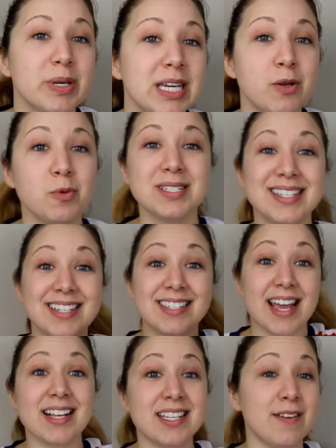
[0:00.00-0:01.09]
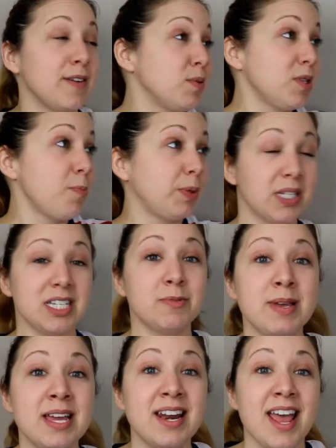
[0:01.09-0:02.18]
I mean, he was a detective, he was a
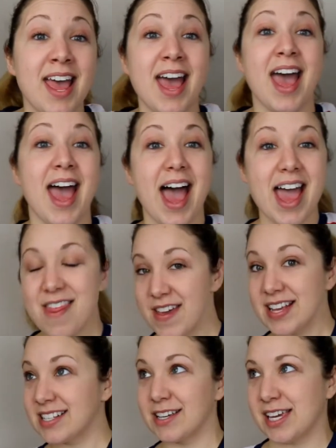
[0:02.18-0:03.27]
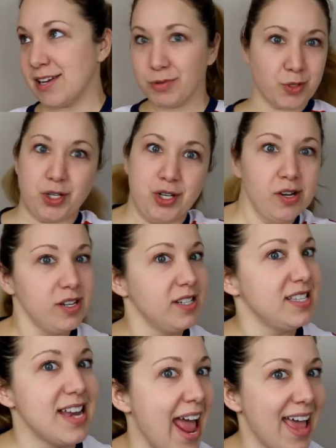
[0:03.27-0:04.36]
policeman, and that he was
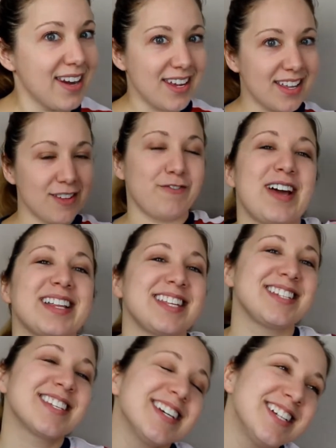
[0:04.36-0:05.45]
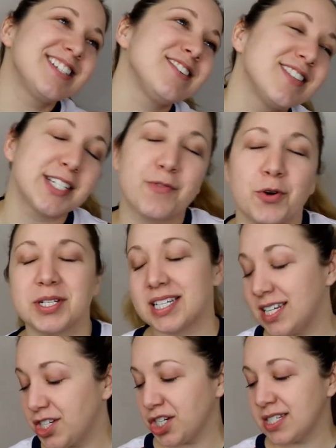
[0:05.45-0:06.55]
good at it, and the fact that he's gonna do this voice,
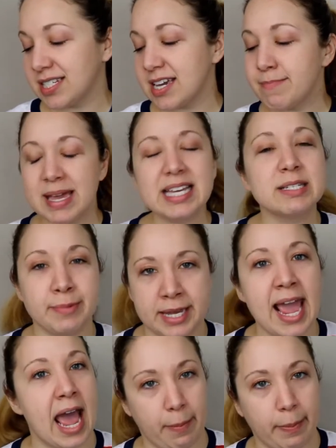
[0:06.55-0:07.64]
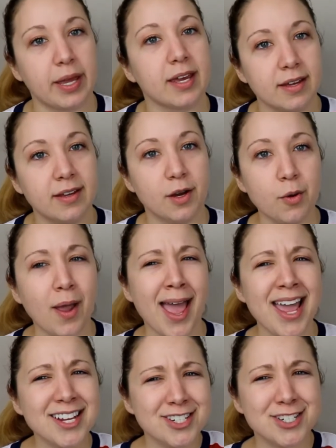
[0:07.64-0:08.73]
it makes me happy,
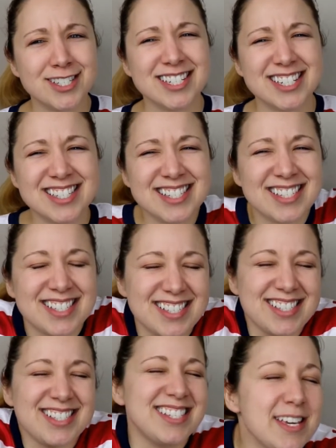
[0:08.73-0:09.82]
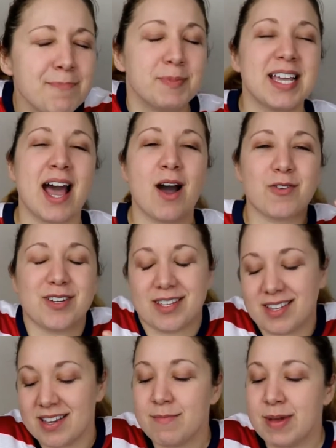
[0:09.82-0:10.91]
okay? It's just deep down,
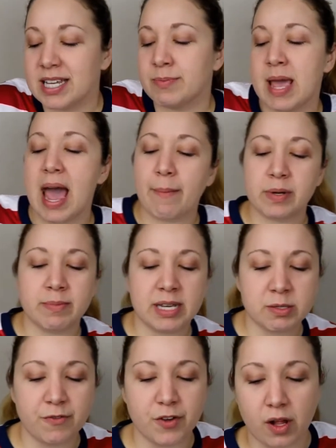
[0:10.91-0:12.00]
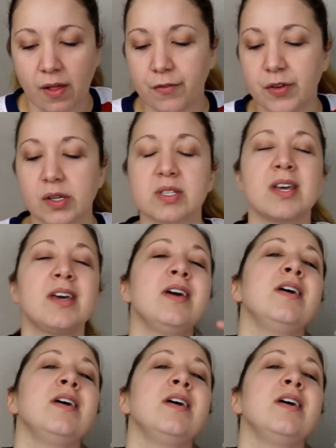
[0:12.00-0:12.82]
it makes me happy, it makes me feel all the feels.